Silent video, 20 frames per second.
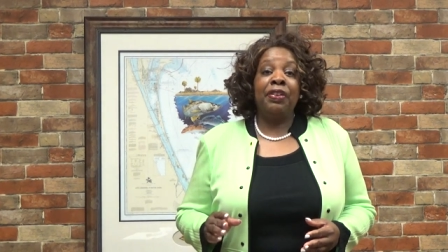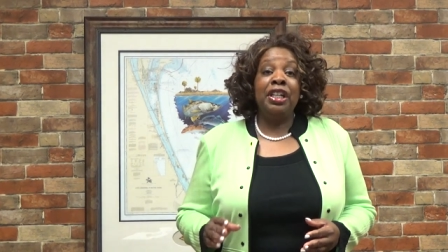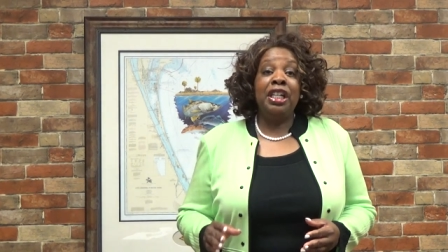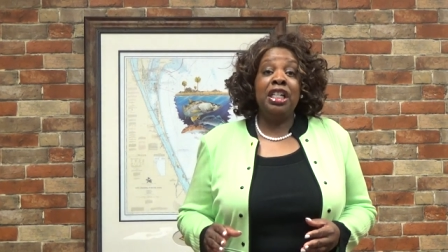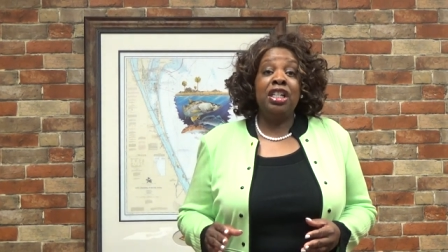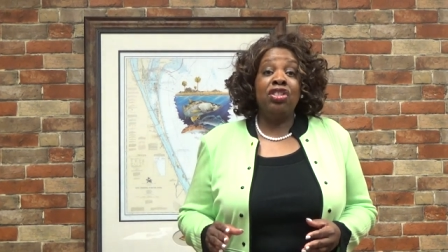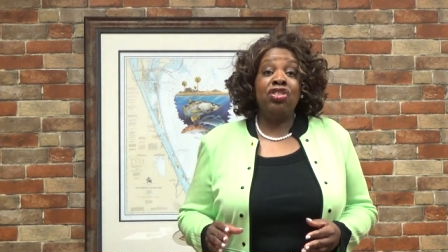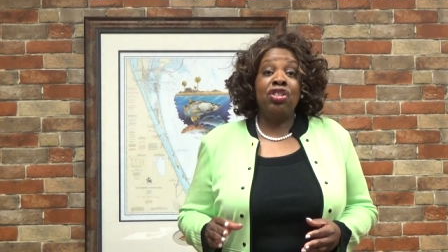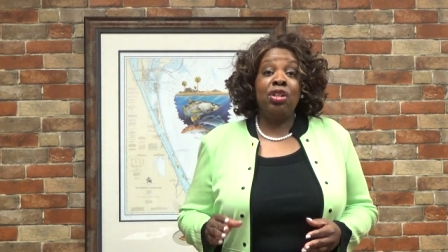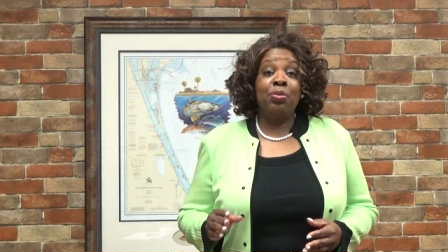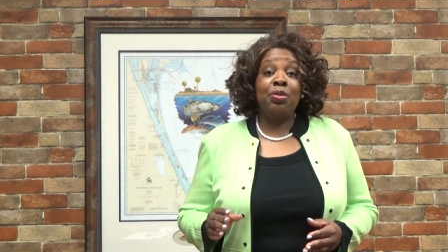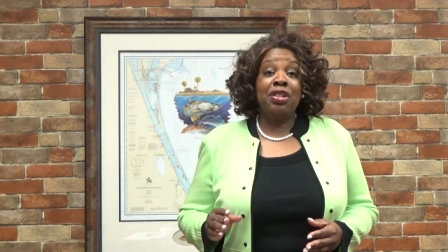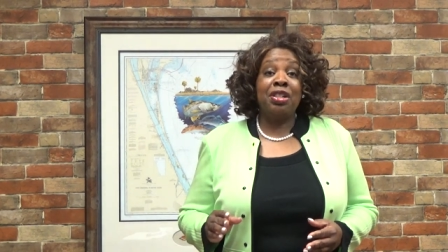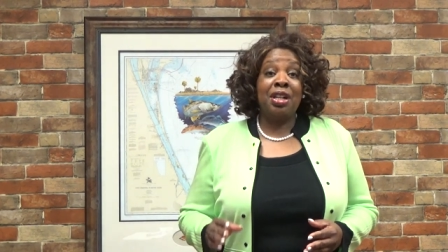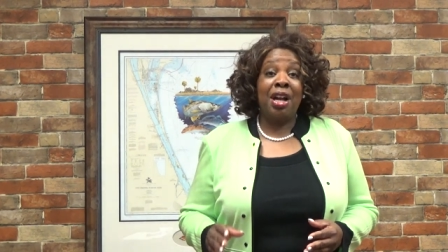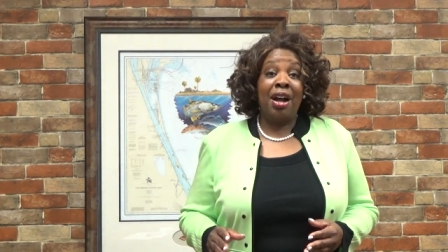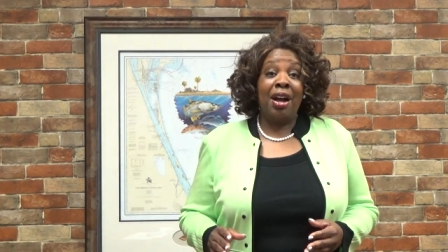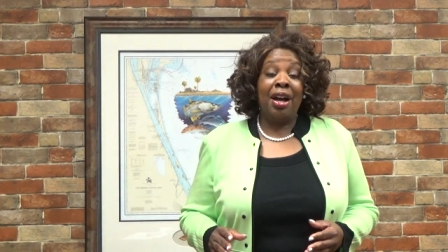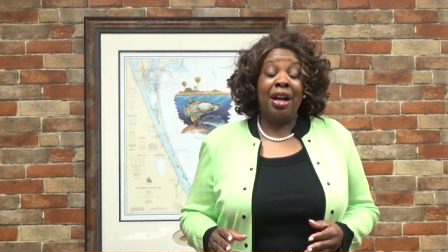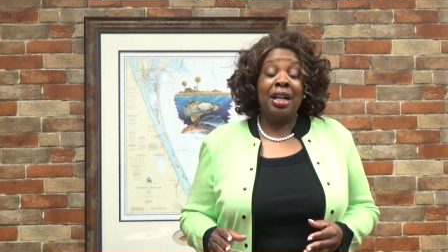leadership
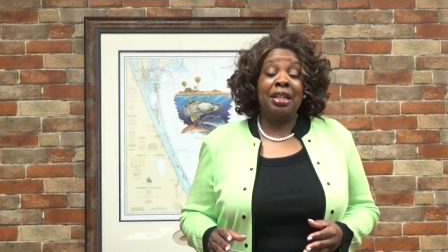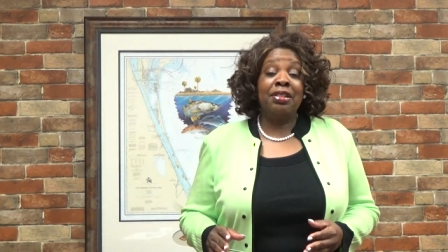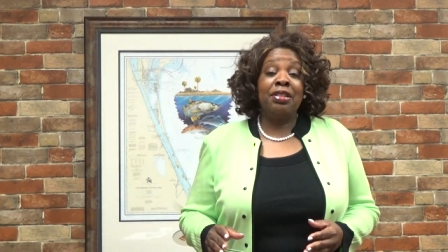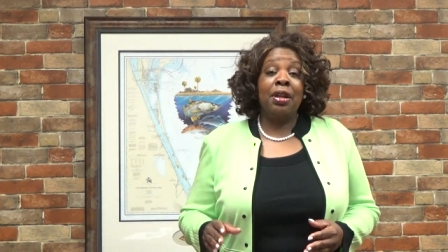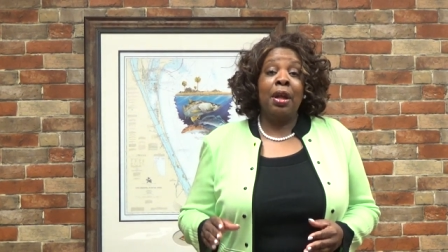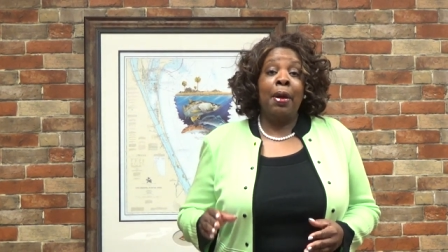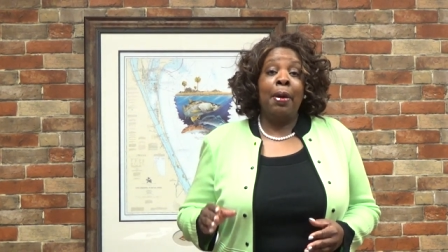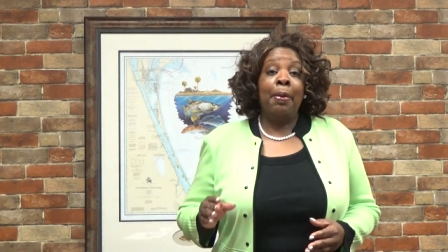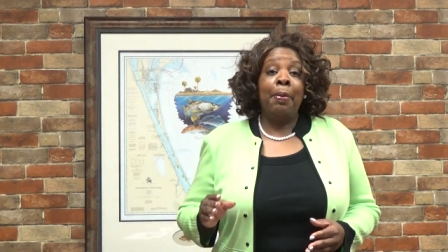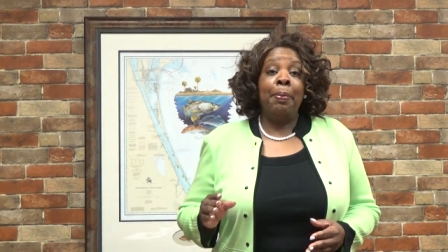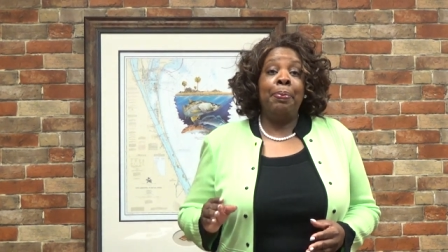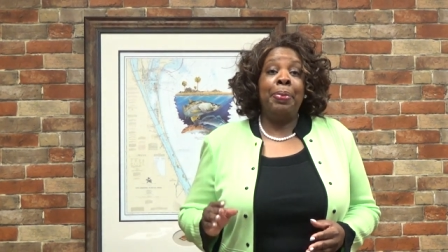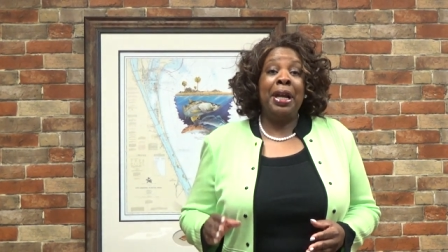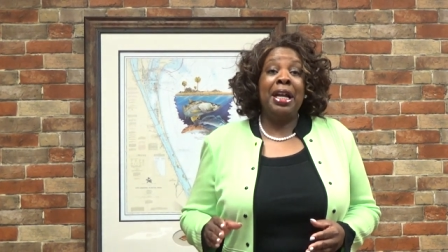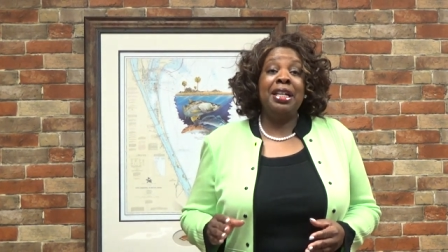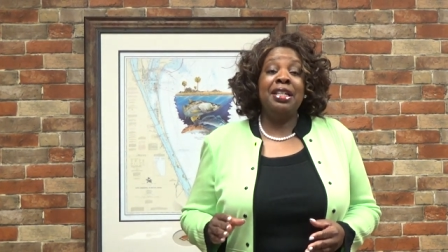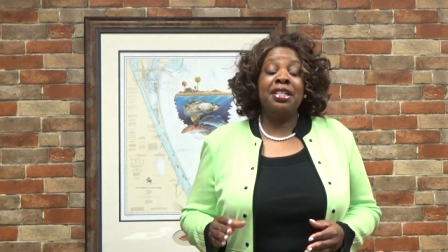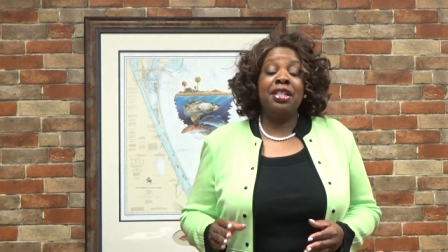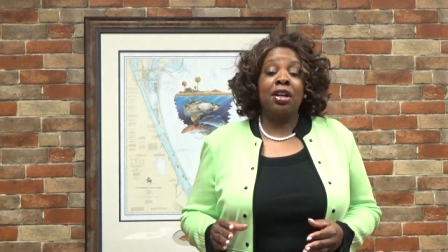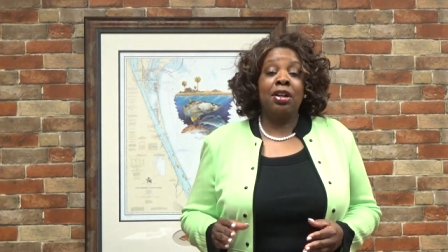styles
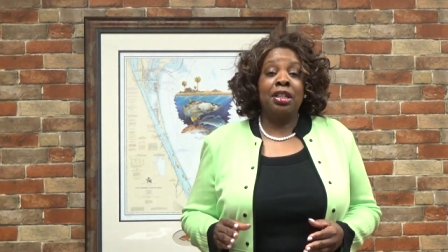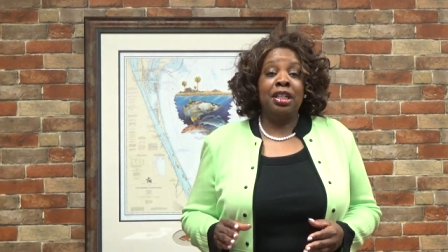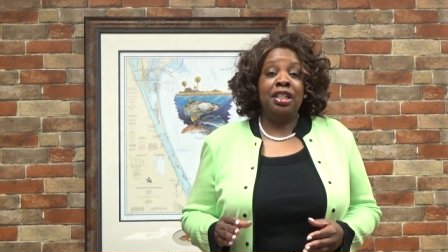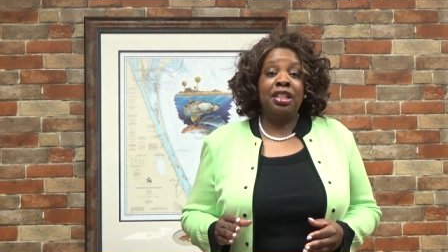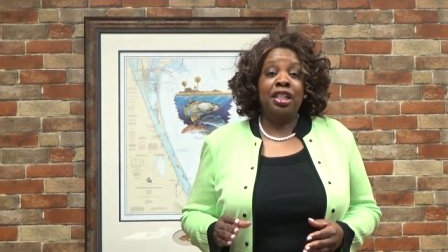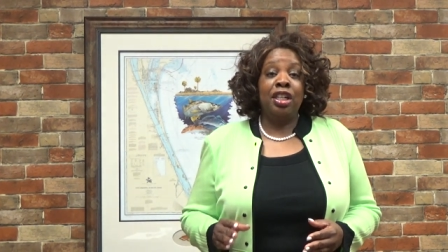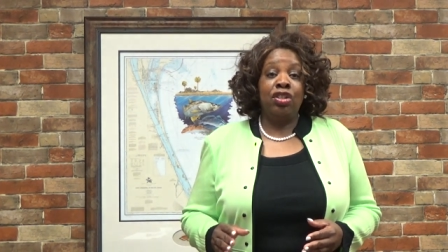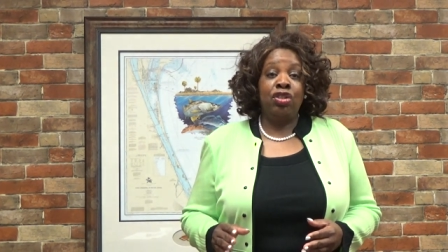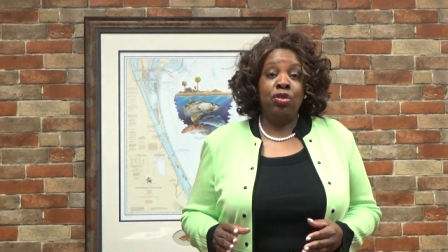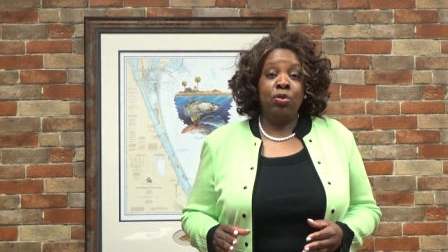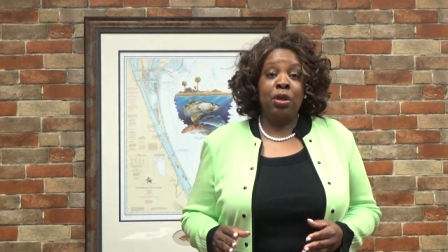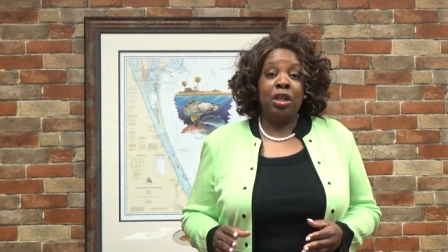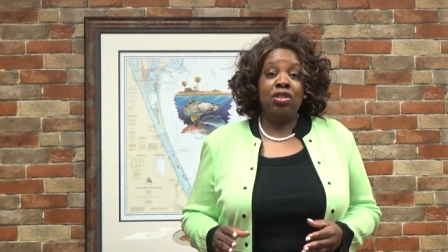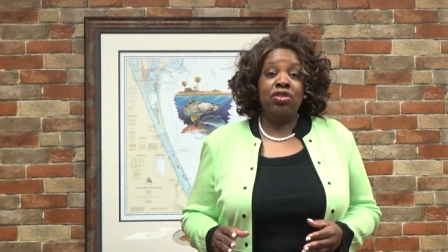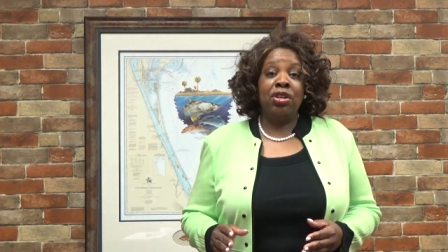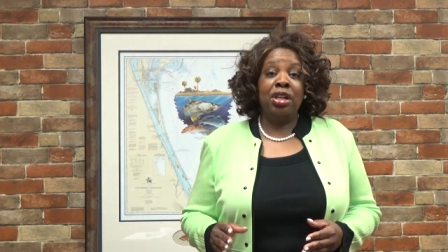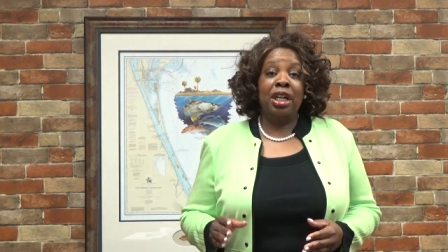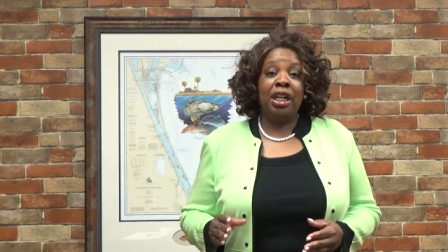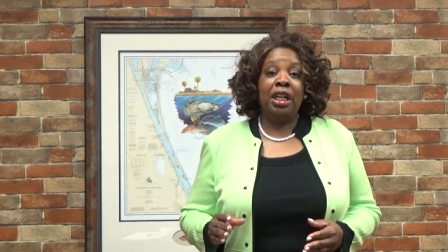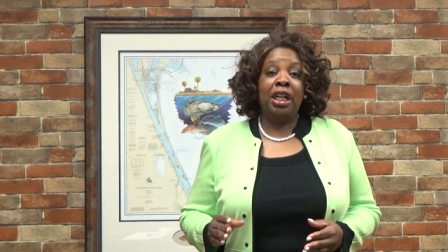based on the
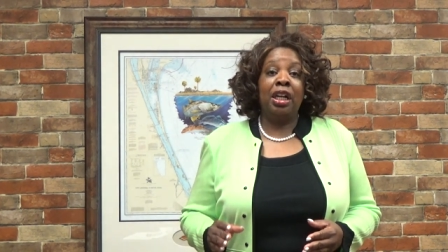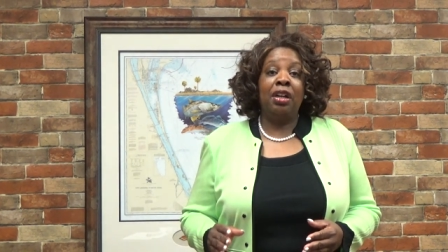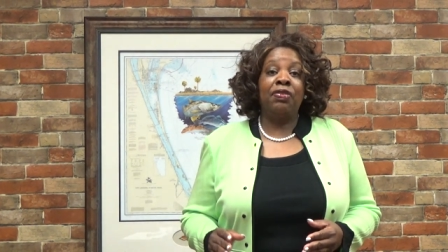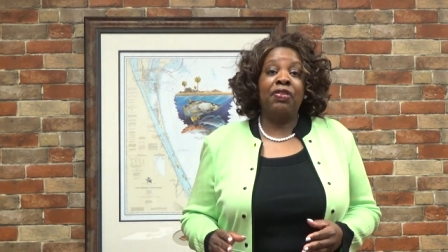situation and the